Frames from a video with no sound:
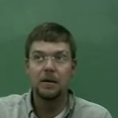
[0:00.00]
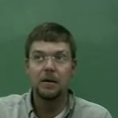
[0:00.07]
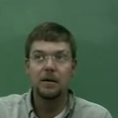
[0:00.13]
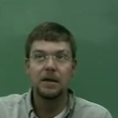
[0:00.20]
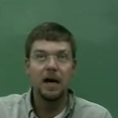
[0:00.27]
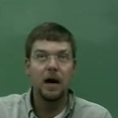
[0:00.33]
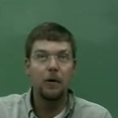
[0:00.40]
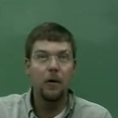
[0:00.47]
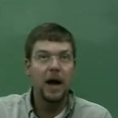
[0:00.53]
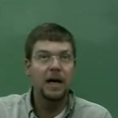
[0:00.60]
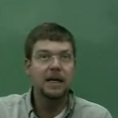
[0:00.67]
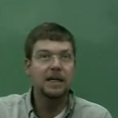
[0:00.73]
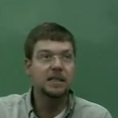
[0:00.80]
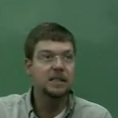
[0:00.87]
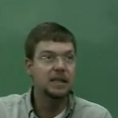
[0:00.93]
The
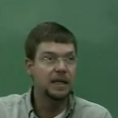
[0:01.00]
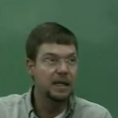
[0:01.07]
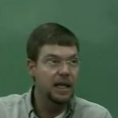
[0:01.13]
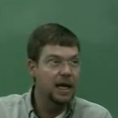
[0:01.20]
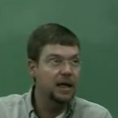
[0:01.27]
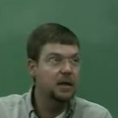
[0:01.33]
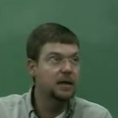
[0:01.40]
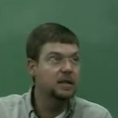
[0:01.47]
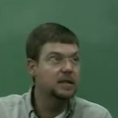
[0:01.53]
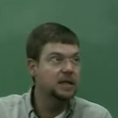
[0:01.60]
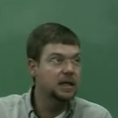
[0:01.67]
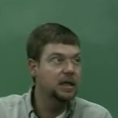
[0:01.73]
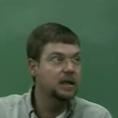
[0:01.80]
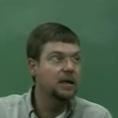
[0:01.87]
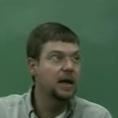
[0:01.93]
Iraqis let us
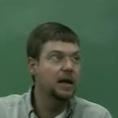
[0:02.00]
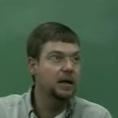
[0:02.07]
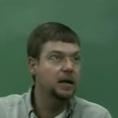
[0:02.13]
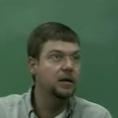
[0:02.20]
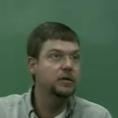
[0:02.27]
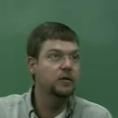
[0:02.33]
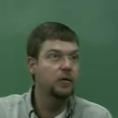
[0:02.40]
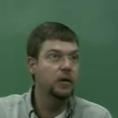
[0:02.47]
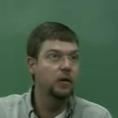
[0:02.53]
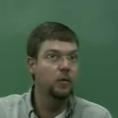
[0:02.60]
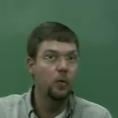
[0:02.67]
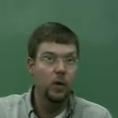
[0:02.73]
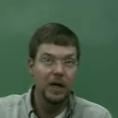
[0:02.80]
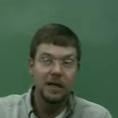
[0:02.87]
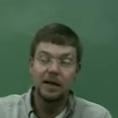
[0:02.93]
in that country.
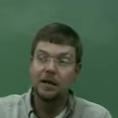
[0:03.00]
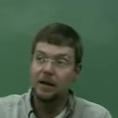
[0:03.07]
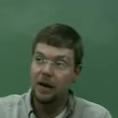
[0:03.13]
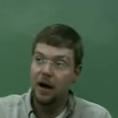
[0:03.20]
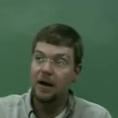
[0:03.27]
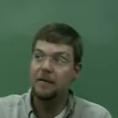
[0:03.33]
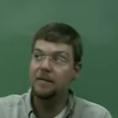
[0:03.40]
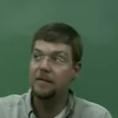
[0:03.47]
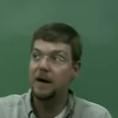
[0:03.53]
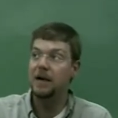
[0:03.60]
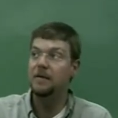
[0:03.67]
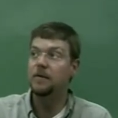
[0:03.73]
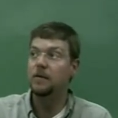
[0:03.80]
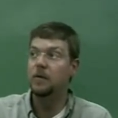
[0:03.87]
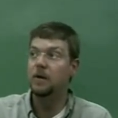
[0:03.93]
We did not fight
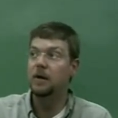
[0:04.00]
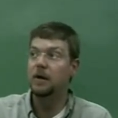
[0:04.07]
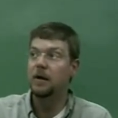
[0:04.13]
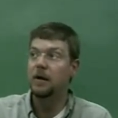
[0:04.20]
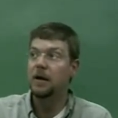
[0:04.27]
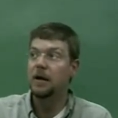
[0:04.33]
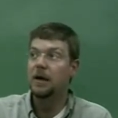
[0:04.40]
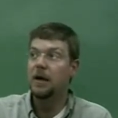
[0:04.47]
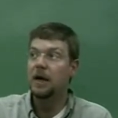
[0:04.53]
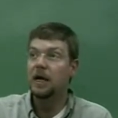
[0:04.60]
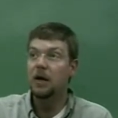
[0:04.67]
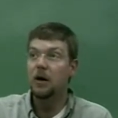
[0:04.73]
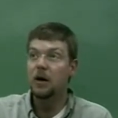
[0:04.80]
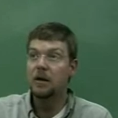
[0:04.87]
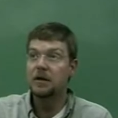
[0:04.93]
for it.
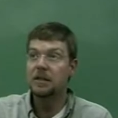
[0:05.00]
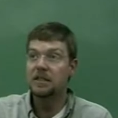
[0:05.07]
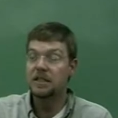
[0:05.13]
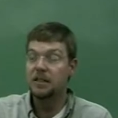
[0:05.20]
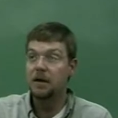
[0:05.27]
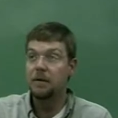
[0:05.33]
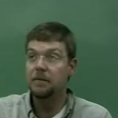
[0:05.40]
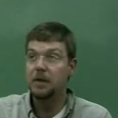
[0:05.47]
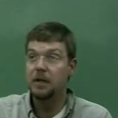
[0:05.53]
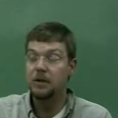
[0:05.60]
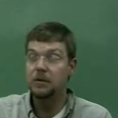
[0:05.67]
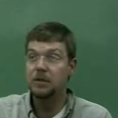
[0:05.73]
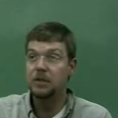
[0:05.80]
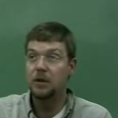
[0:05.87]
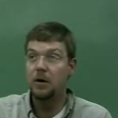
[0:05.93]
And all of this stuff that you
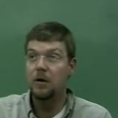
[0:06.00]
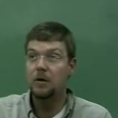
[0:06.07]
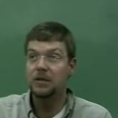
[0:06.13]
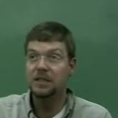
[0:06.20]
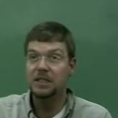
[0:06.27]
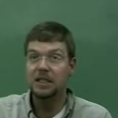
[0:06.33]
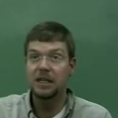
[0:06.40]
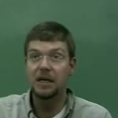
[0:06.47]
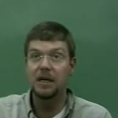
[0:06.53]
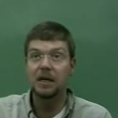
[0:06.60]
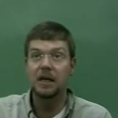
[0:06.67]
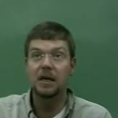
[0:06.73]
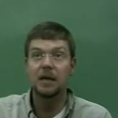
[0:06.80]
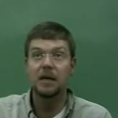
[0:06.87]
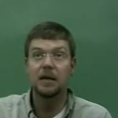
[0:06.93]
saw on C N
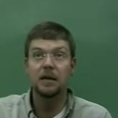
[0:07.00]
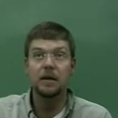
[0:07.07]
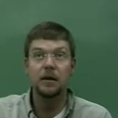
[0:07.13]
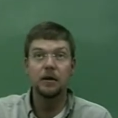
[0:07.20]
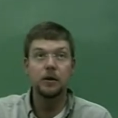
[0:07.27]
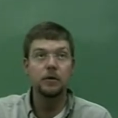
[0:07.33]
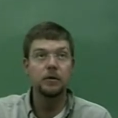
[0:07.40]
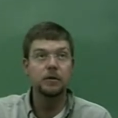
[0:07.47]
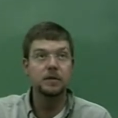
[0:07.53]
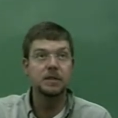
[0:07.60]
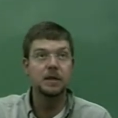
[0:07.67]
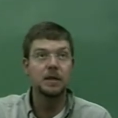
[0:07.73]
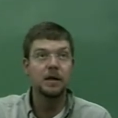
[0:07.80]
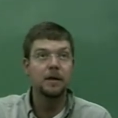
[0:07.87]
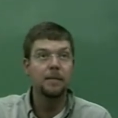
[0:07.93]
N and the news,
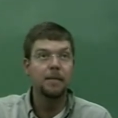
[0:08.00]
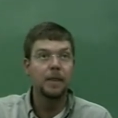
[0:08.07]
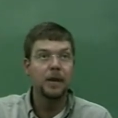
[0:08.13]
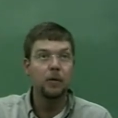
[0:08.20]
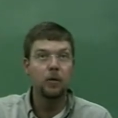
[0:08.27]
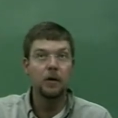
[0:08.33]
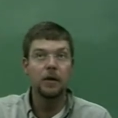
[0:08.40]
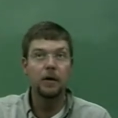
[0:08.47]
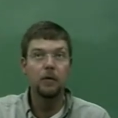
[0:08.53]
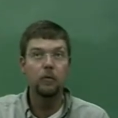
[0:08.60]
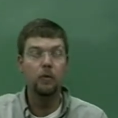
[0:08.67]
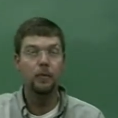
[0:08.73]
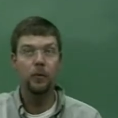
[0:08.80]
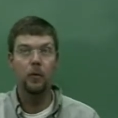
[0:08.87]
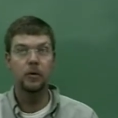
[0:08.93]
where the
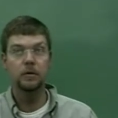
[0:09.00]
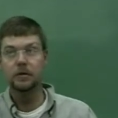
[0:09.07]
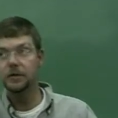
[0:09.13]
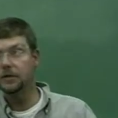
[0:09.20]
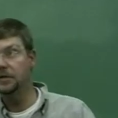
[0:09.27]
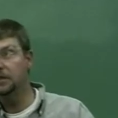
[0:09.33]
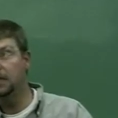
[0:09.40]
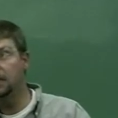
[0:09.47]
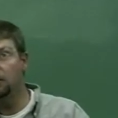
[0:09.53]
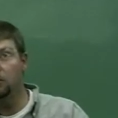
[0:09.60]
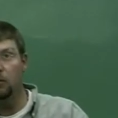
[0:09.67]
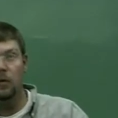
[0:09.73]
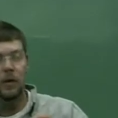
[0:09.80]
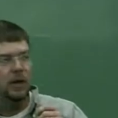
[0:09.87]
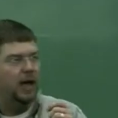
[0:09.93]
reporters are saying,
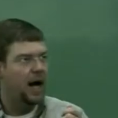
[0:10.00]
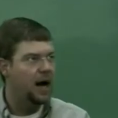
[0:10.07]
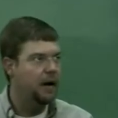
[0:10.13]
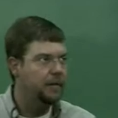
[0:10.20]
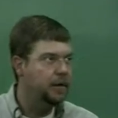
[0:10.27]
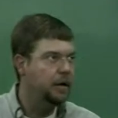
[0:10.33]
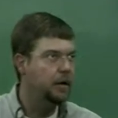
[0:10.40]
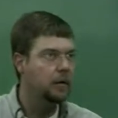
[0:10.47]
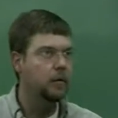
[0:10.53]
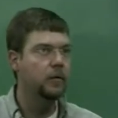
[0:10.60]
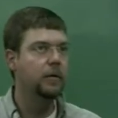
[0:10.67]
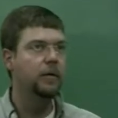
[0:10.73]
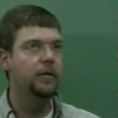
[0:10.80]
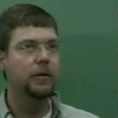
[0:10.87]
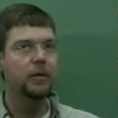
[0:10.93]
we're live here
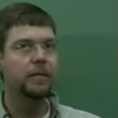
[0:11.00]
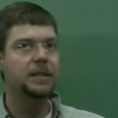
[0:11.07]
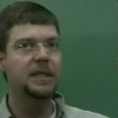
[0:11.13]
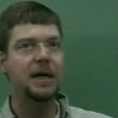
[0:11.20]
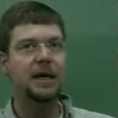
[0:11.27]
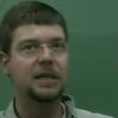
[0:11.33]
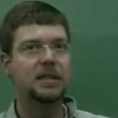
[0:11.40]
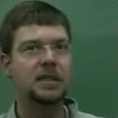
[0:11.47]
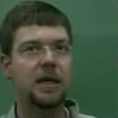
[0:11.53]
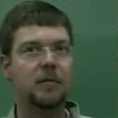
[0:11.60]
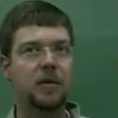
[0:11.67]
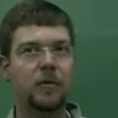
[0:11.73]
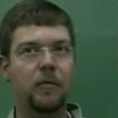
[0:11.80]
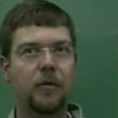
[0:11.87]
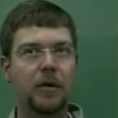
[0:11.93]
with third Battalion,
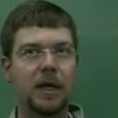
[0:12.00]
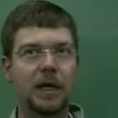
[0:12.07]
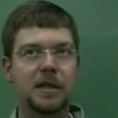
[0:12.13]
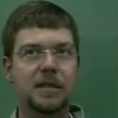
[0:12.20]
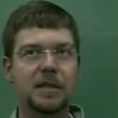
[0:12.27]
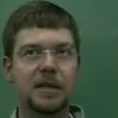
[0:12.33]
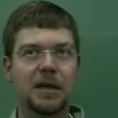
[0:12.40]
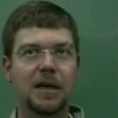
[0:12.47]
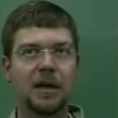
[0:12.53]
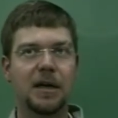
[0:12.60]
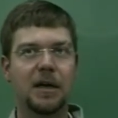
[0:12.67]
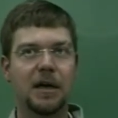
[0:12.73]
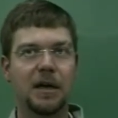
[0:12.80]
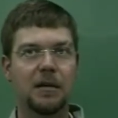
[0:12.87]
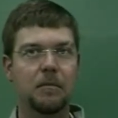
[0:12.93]
seventh Marines
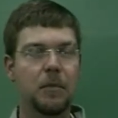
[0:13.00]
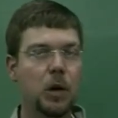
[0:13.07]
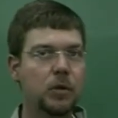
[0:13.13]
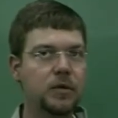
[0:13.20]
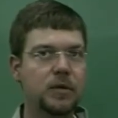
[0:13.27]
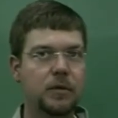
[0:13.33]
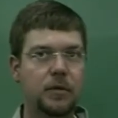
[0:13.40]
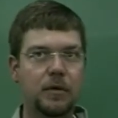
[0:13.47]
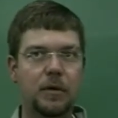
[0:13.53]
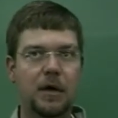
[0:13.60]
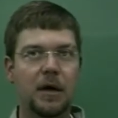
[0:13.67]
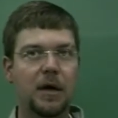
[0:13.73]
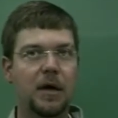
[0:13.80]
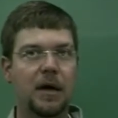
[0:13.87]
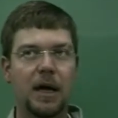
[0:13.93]
in Mosul,
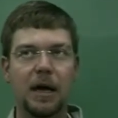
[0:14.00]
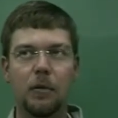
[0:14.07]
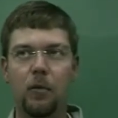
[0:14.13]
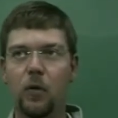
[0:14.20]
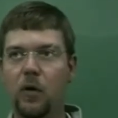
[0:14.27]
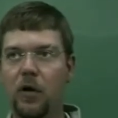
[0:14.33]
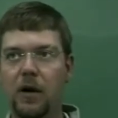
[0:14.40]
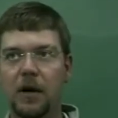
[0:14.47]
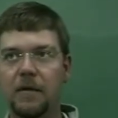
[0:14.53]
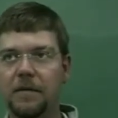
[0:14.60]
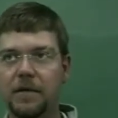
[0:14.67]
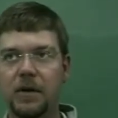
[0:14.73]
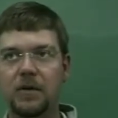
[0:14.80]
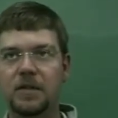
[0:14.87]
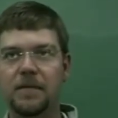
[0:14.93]
and we're in a
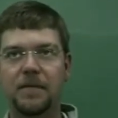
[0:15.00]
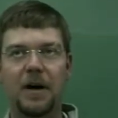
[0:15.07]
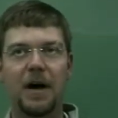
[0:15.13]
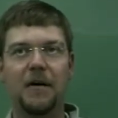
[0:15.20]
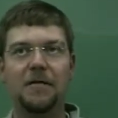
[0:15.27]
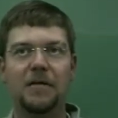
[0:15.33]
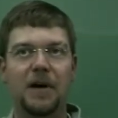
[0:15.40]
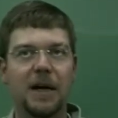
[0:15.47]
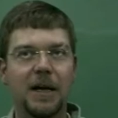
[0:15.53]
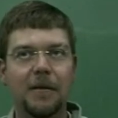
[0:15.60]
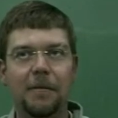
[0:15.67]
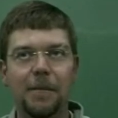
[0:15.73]
fierce firefight.